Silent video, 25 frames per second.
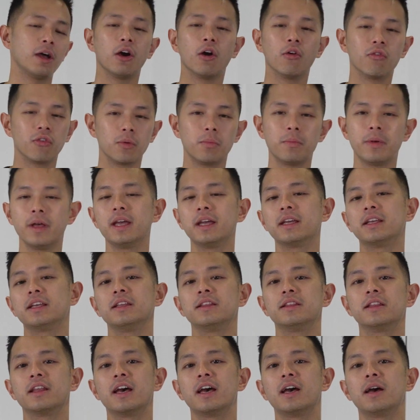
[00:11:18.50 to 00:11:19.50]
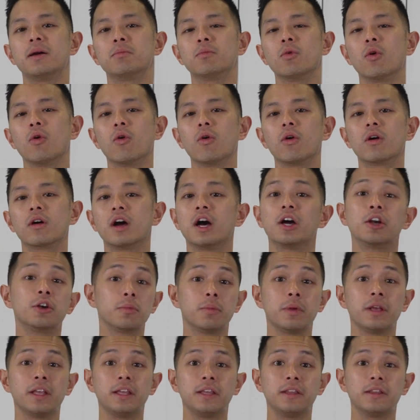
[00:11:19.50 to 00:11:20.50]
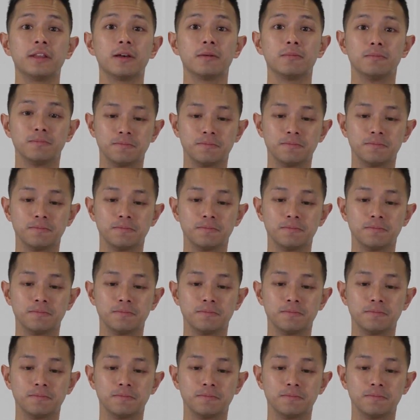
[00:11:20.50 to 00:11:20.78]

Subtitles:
over baking them or under baking them.